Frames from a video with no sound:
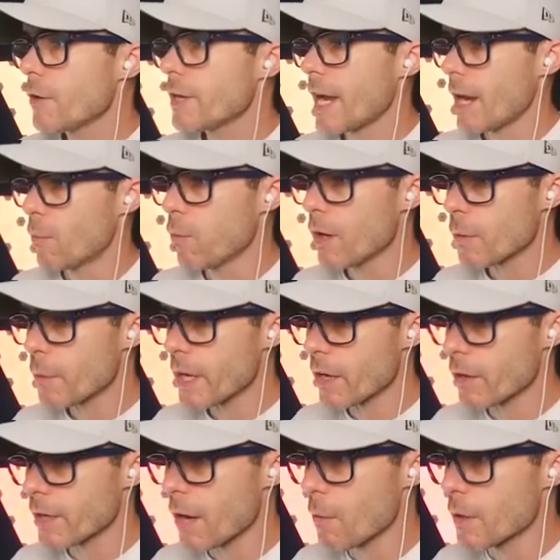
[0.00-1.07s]
Okay, what do we
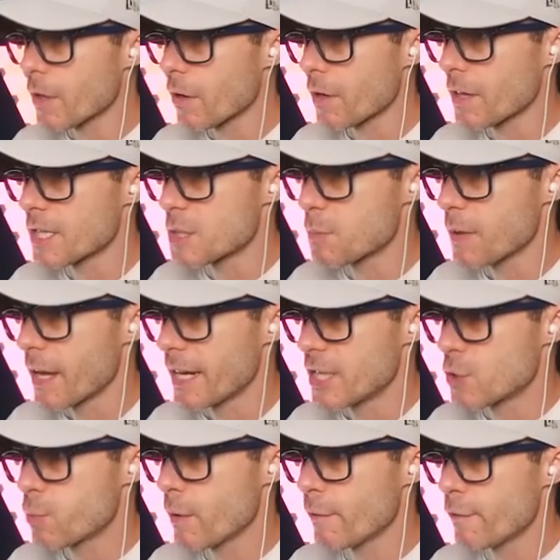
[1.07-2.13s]
got going on in this
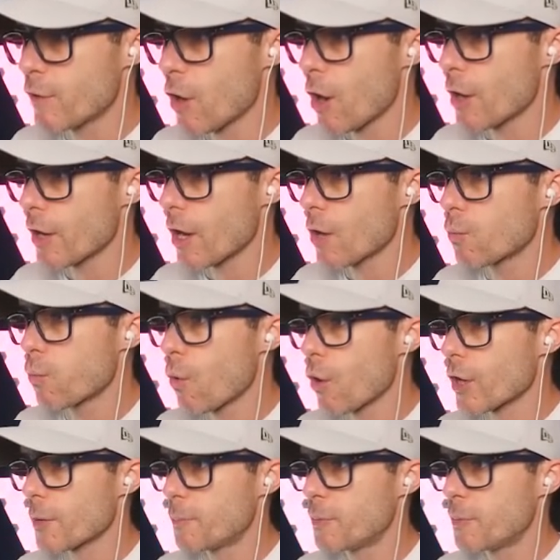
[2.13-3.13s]
place? We've got a water